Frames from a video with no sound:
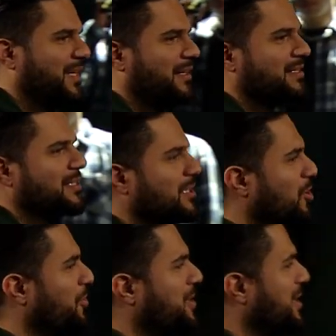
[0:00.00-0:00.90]
Listen,
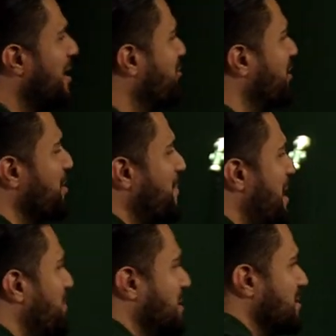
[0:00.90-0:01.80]
glory to God for
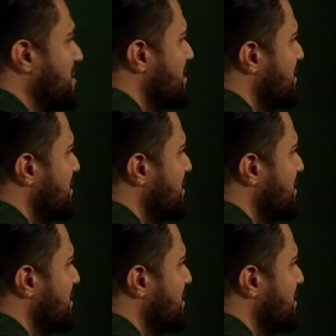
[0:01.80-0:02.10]
commandments.